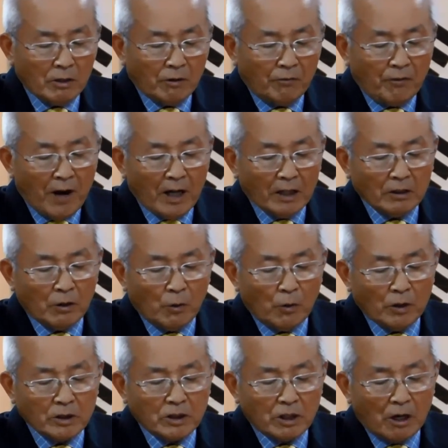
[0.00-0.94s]
the father
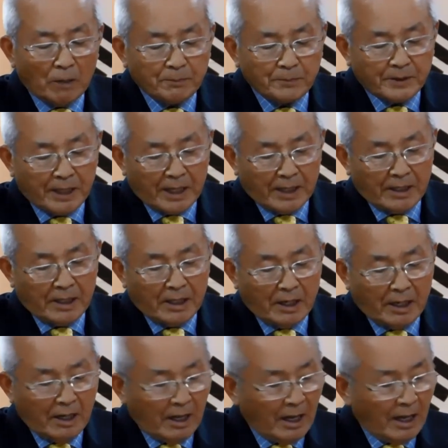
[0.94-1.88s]
was upset
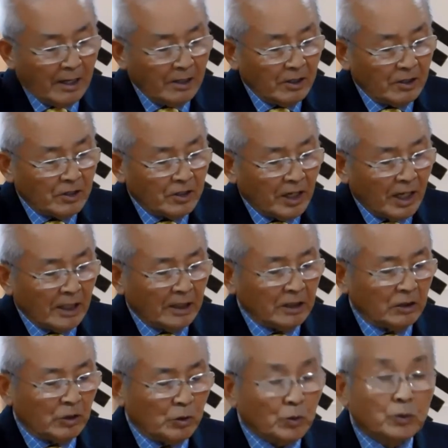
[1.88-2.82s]
and
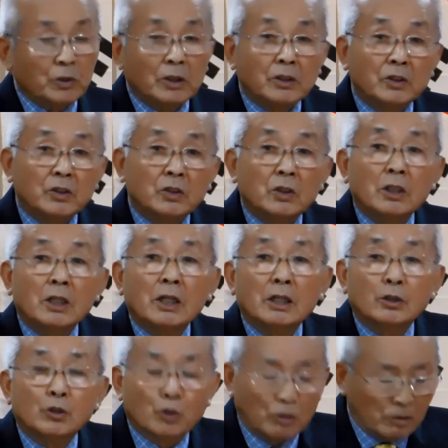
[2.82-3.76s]
said to the
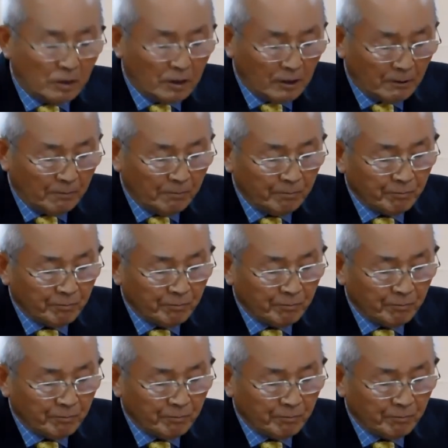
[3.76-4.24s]
teacher,